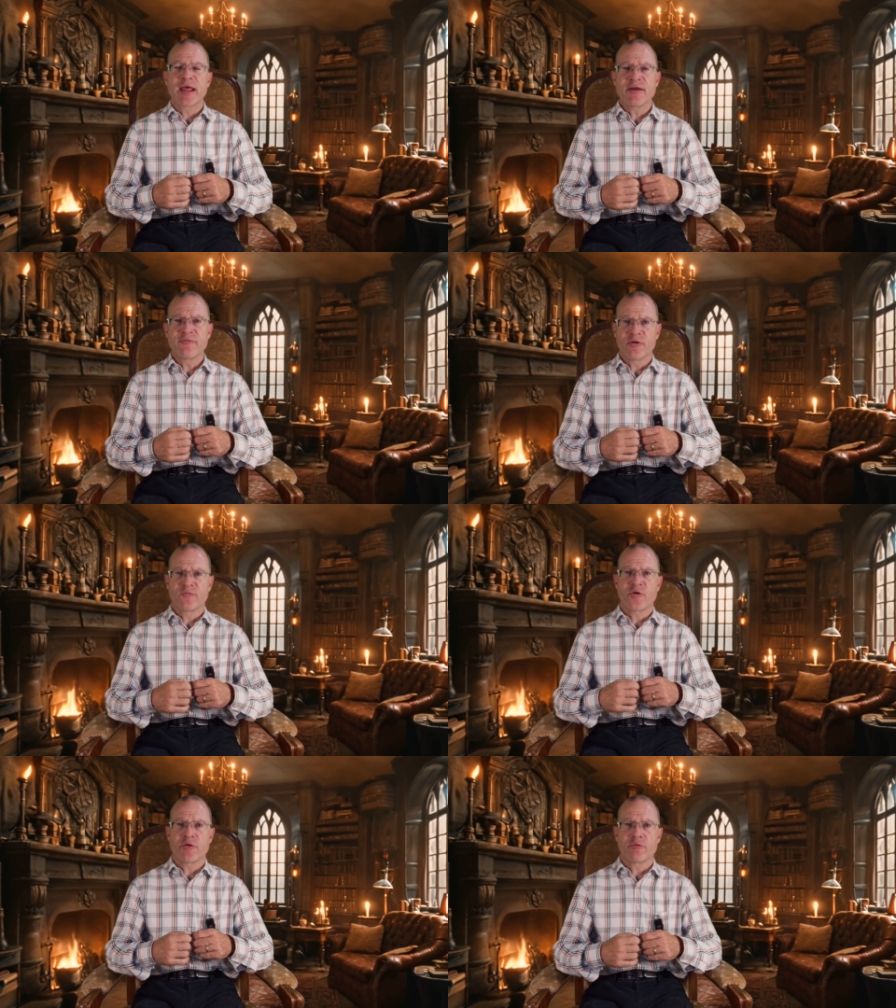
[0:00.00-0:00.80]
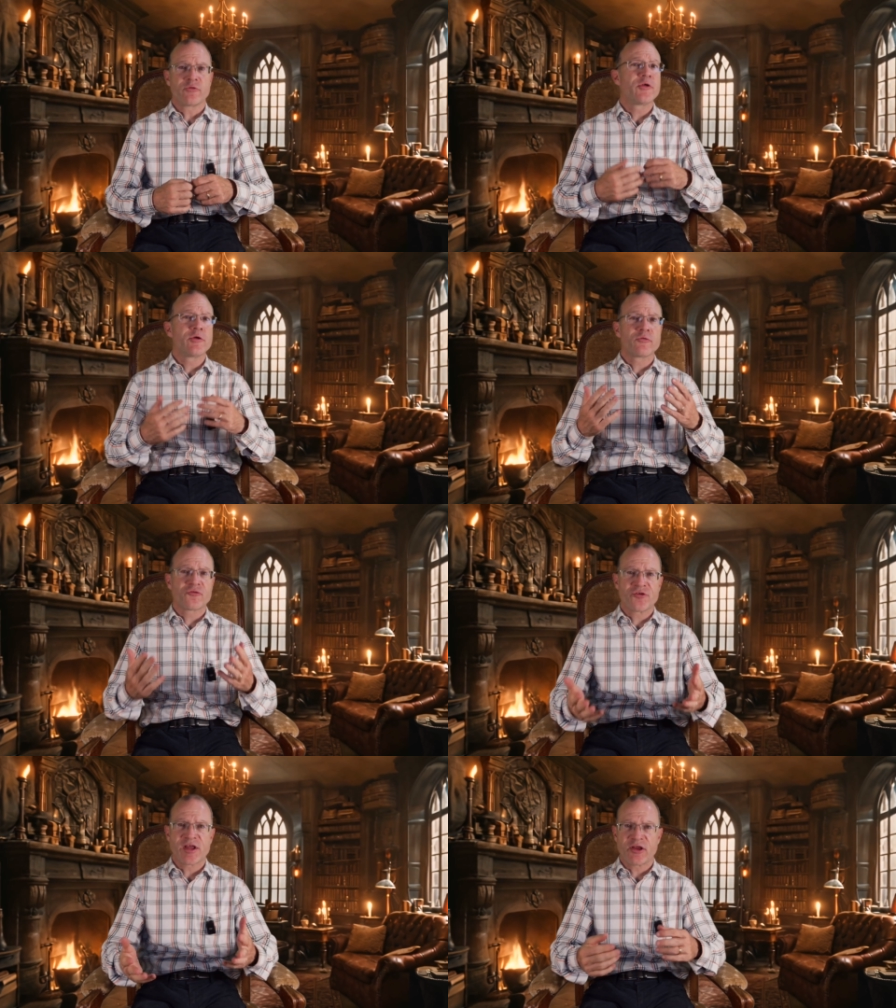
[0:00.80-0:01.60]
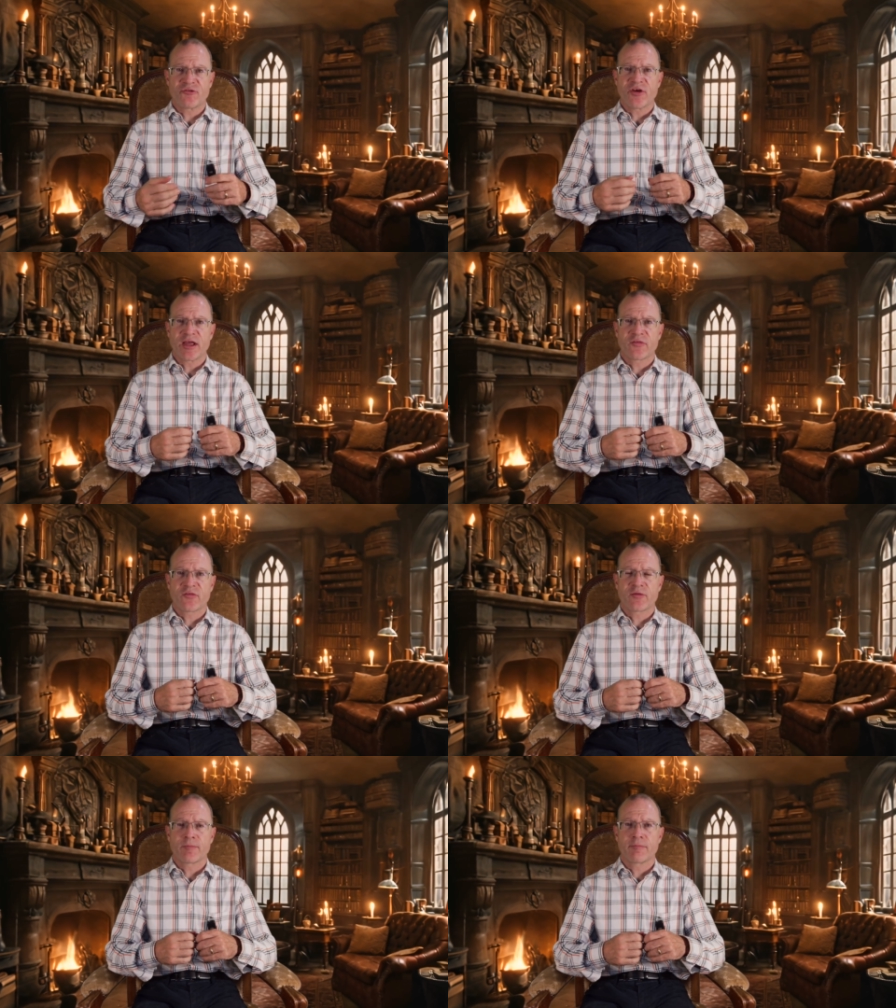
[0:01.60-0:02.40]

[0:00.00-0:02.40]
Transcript: effort for you to use G H S?